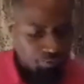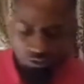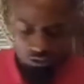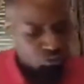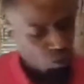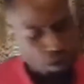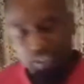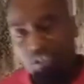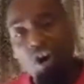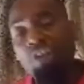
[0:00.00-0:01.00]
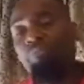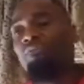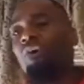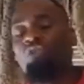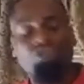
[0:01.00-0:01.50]
Because warning comes
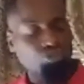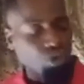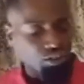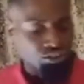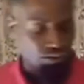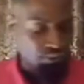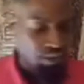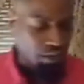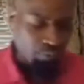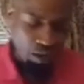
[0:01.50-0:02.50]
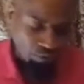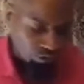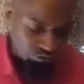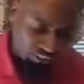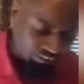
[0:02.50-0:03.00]
before destruction.
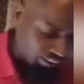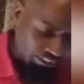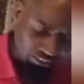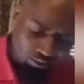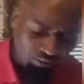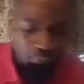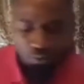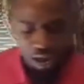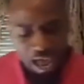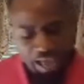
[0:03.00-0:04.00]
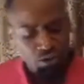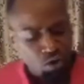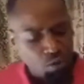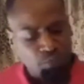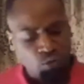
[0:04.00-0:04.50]
Proverbs 16 says, the pride
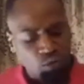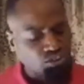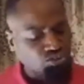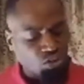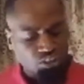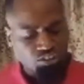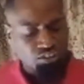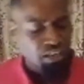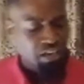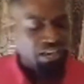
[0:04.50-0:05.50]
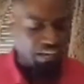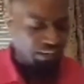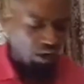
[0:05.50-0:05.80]
goeth before destruction and a